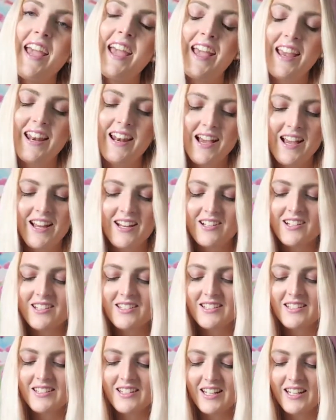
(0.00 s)
and I
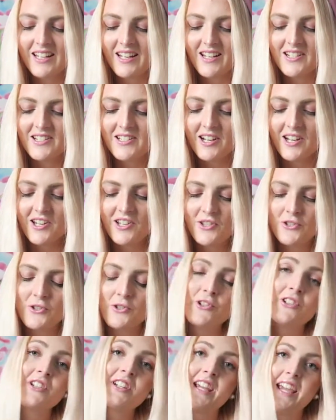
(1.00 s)
got it in a size
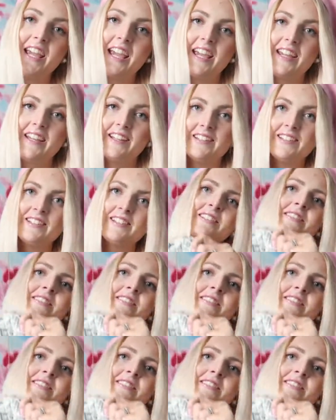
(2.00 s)
38.